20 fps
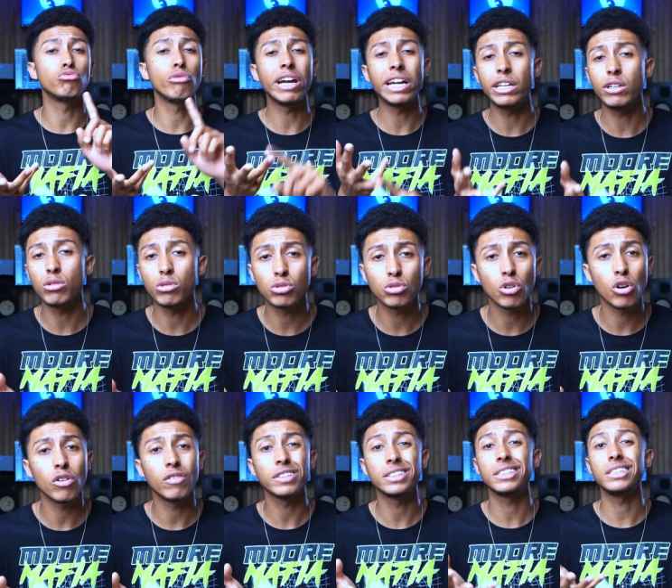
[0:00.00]
radio
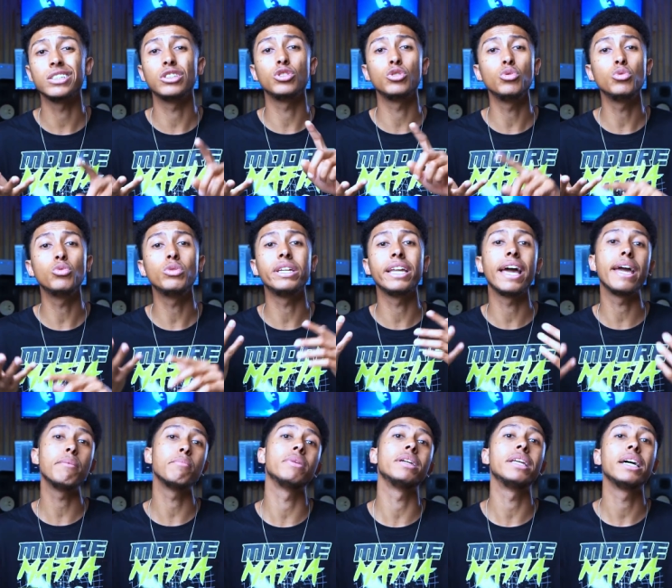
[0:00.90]
services, you
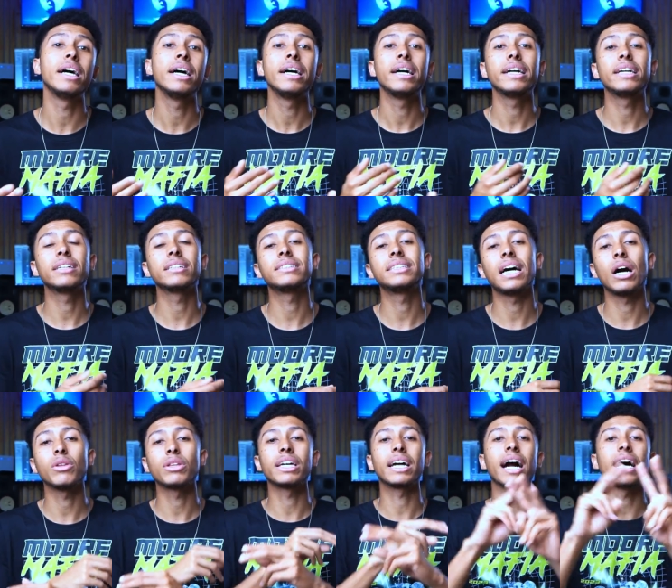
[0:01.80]
name it. It is
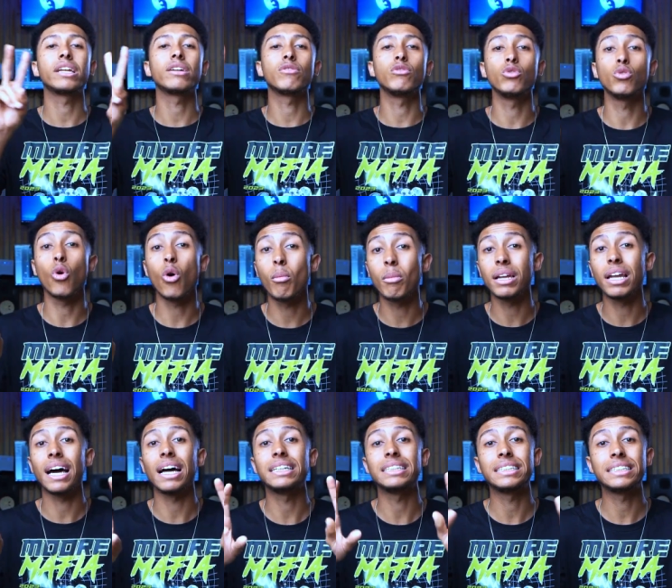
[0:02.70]
now the kind of
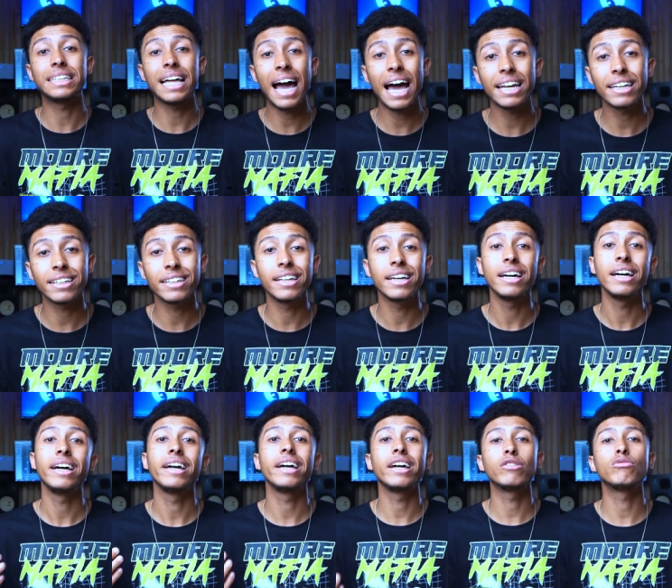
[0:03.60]
normalized standard
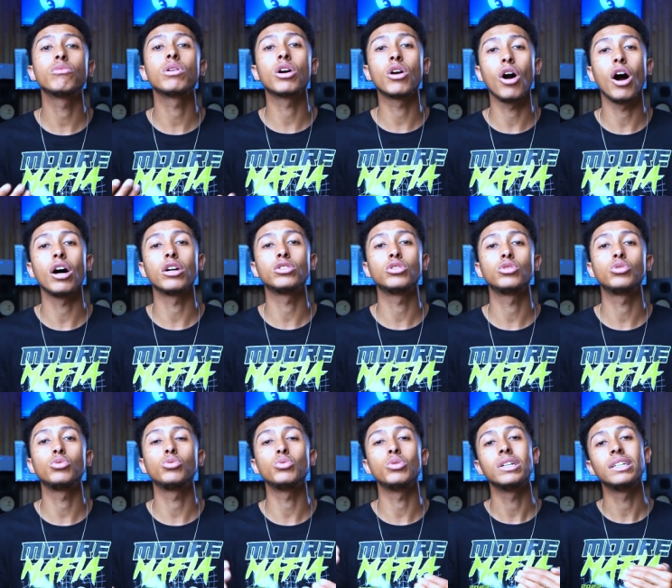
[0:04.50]
in regards
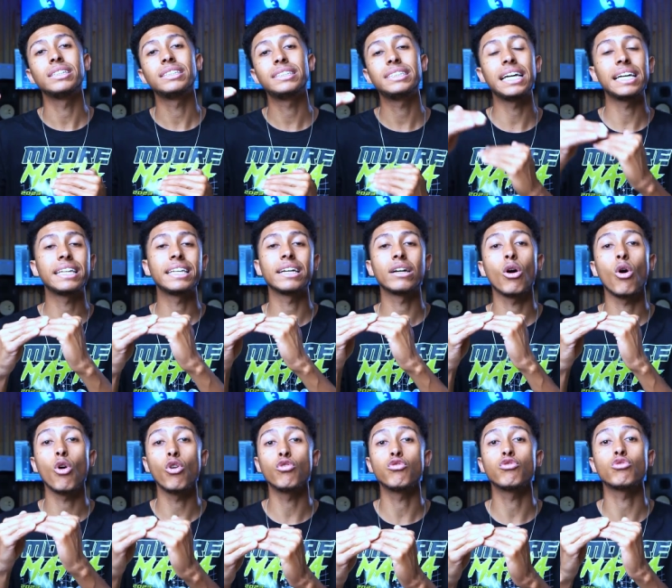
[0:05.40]
to setting
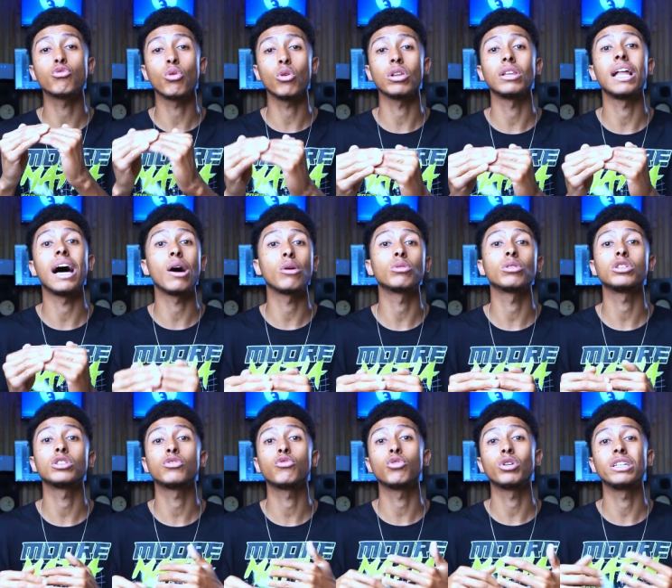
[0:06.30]
overall
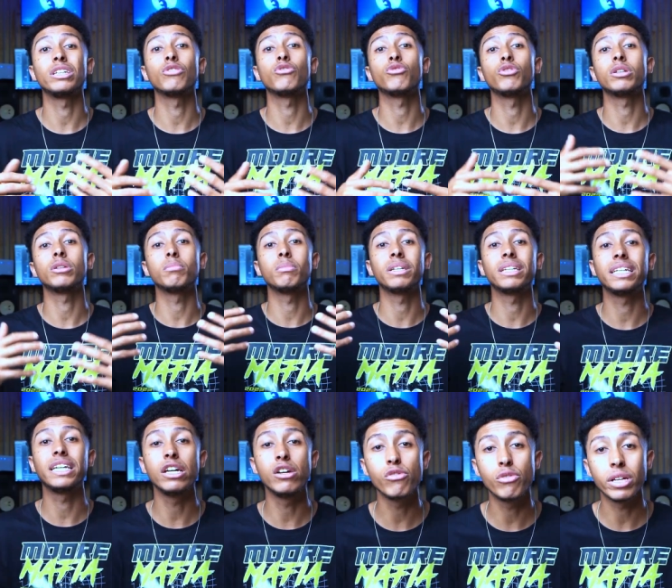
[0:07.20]
loudness for different
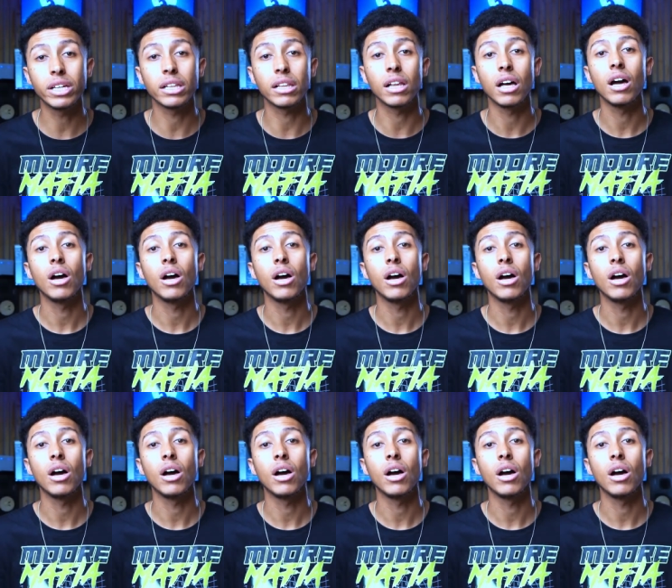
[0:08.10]
material.